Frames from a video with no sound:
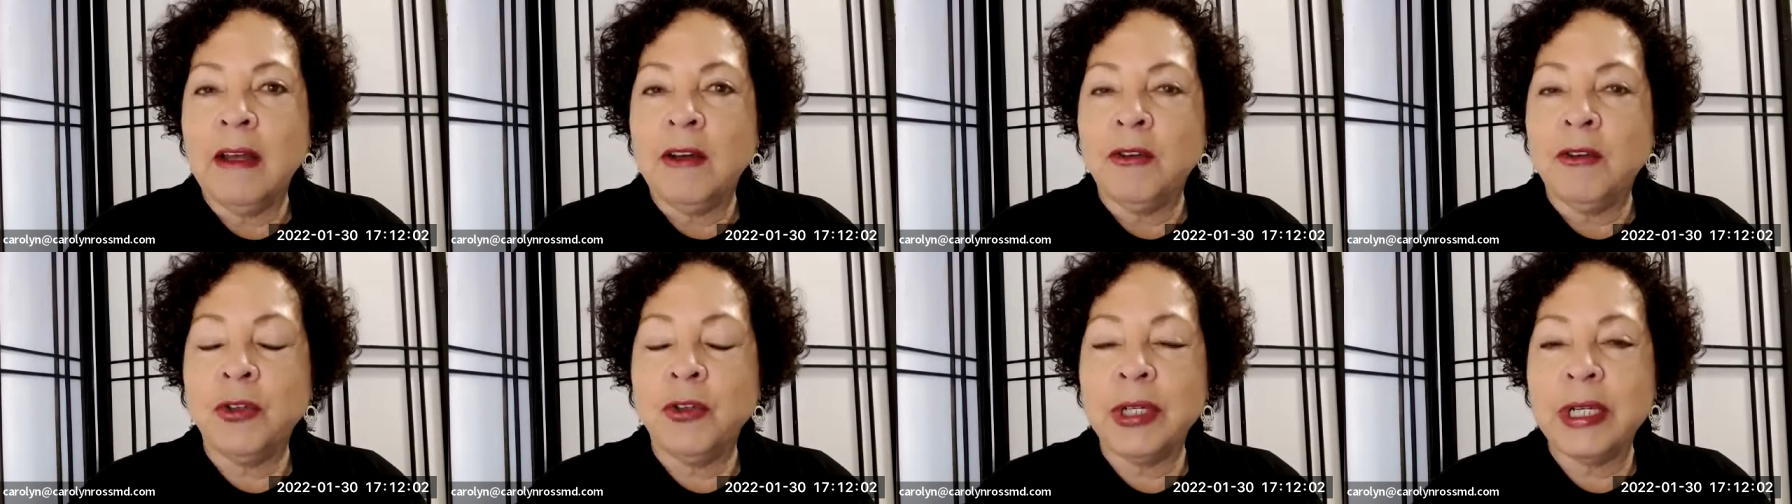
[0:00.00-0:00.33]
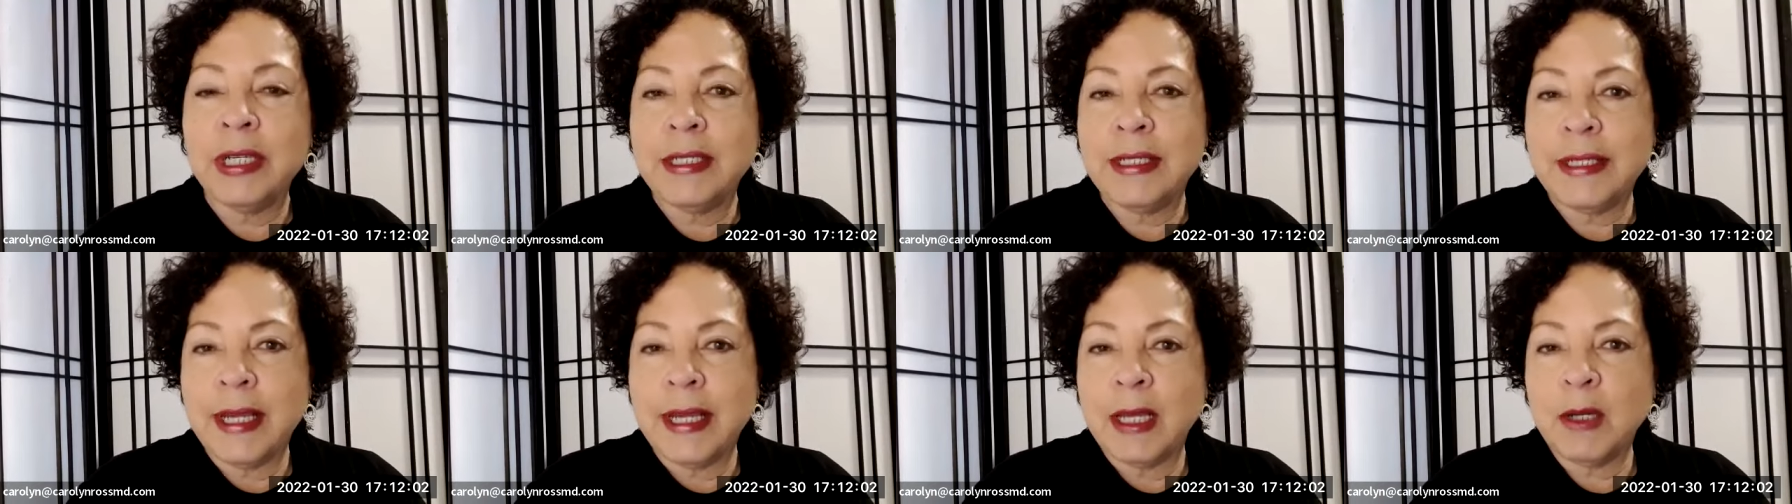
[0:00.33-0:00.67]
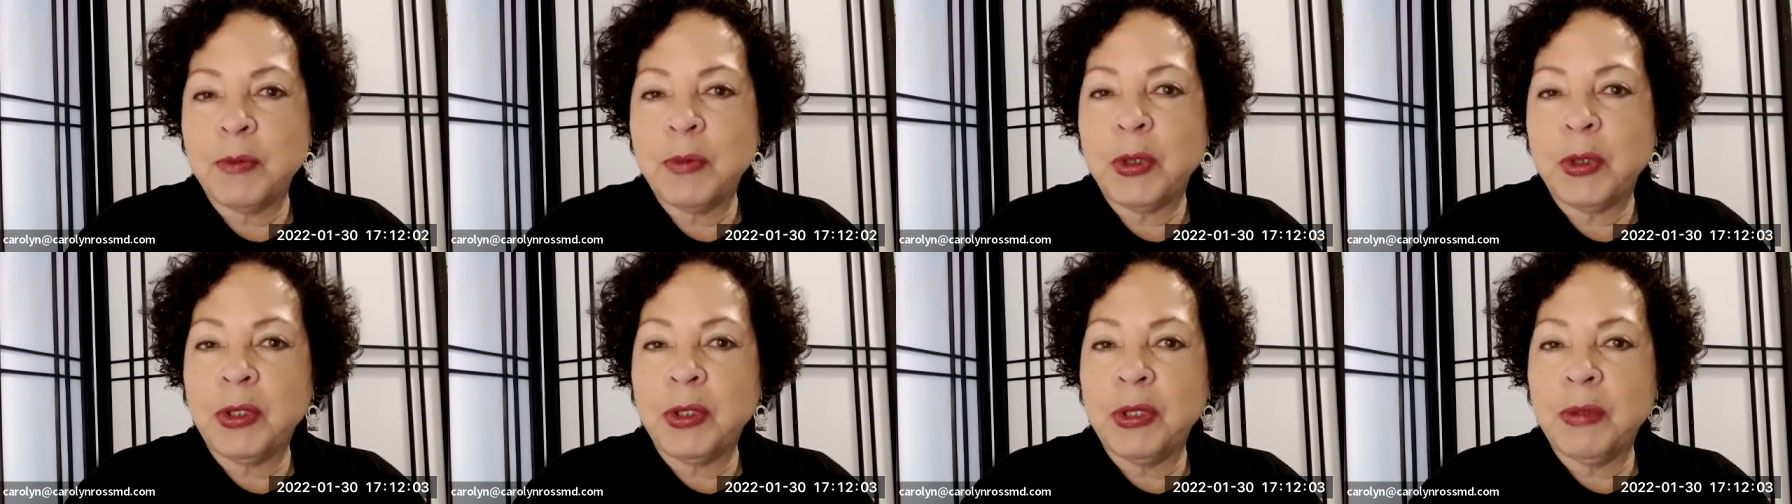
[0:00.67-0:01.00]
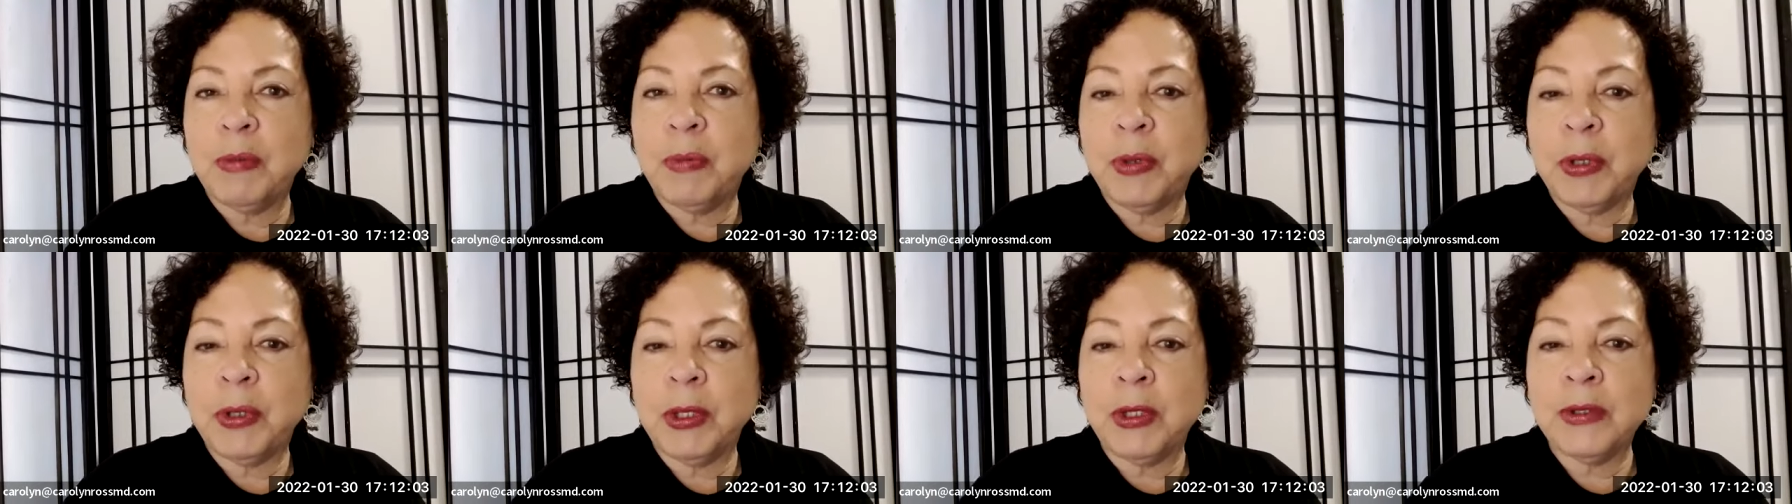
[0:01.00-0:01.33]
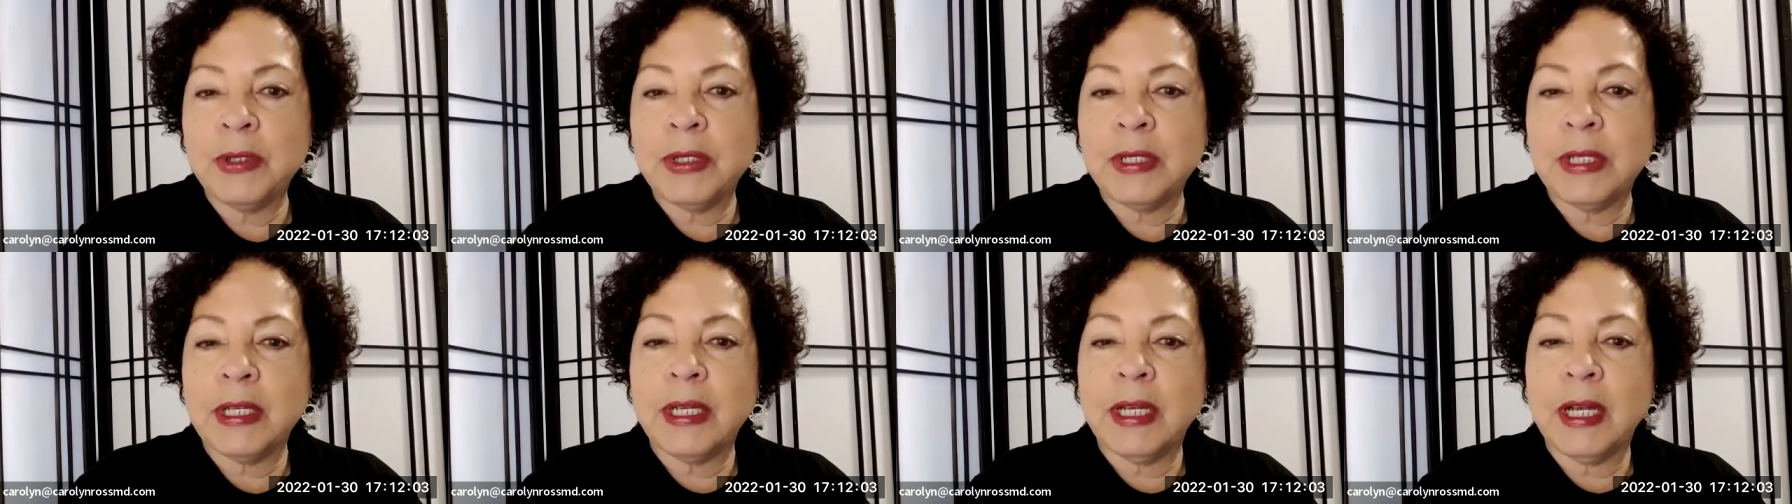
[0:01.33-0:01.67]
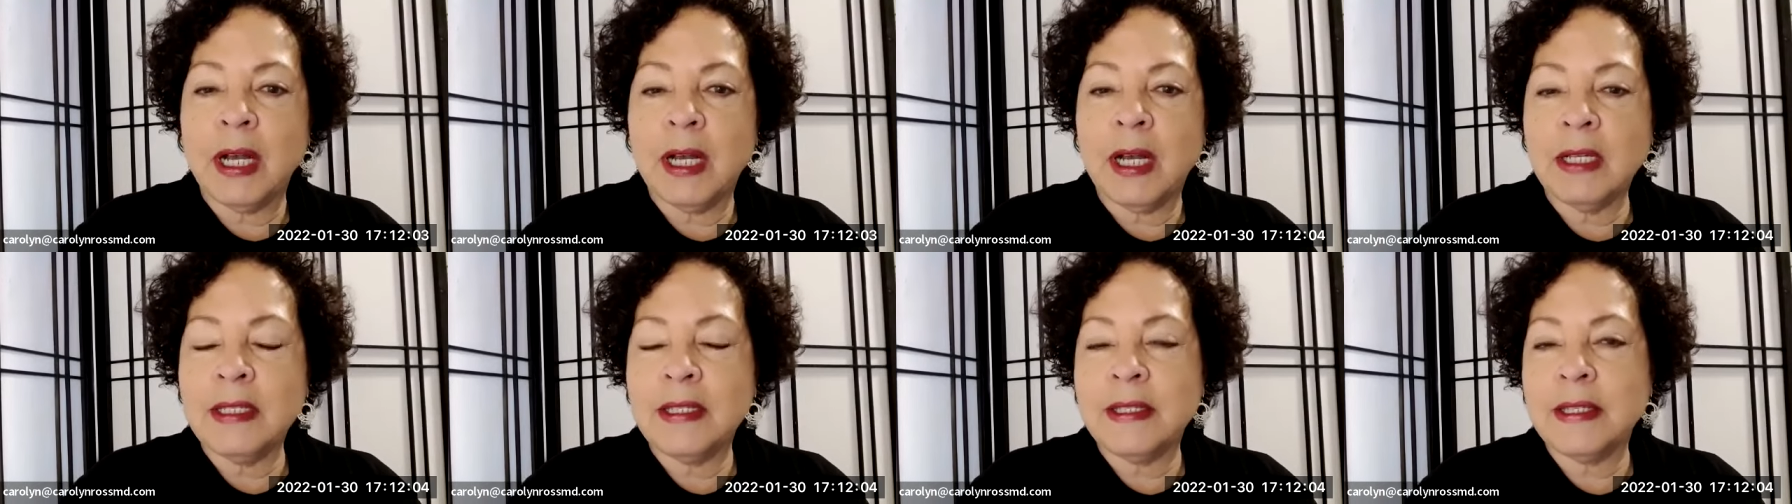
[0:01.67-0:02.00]
For example, the pros and
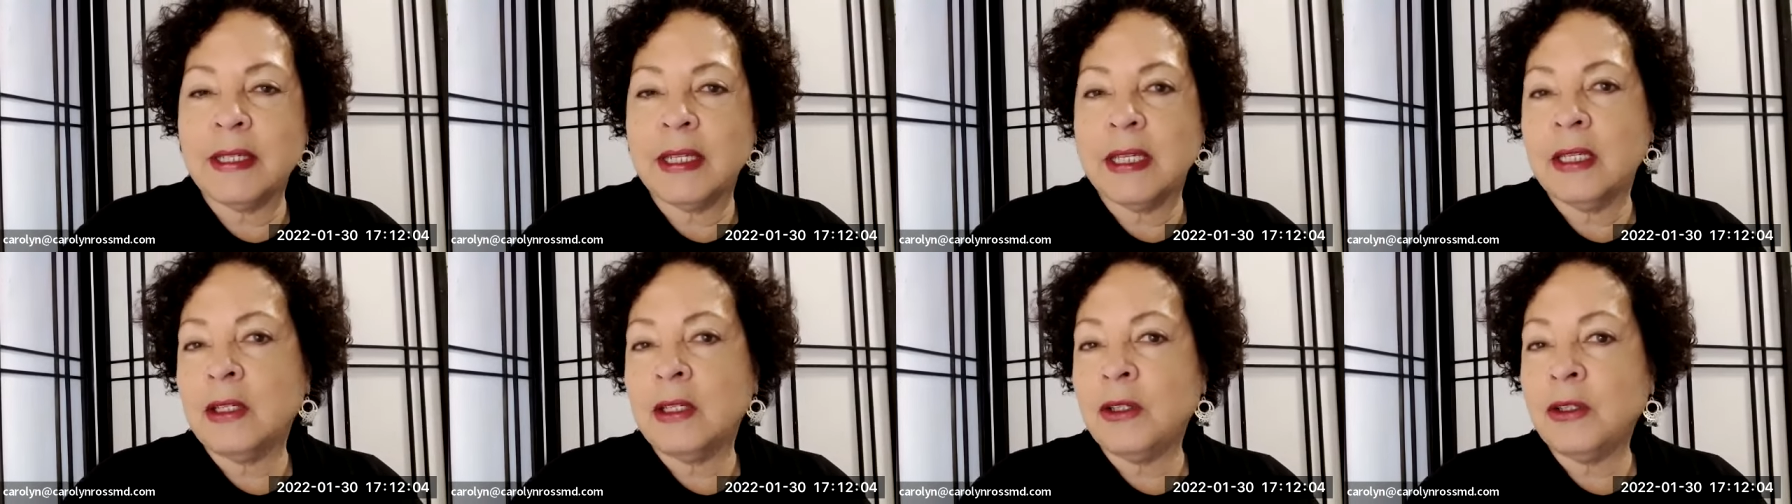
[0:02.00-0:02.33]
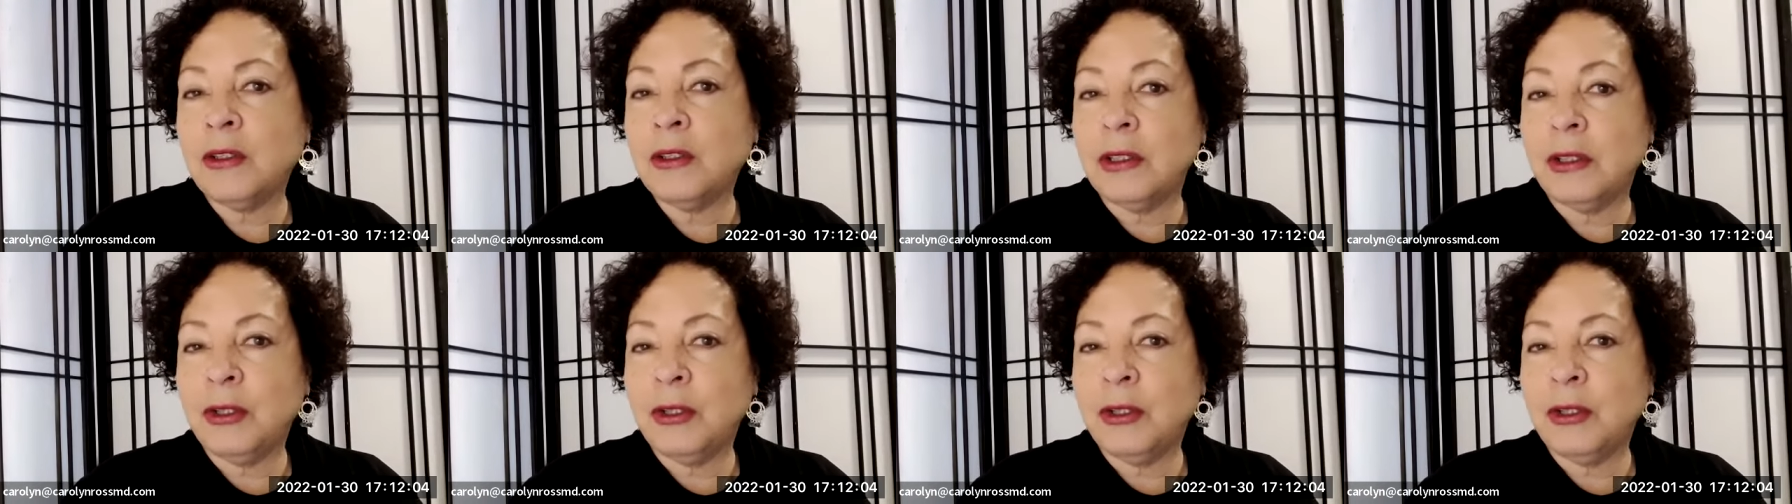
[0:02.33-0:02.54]
cons skill,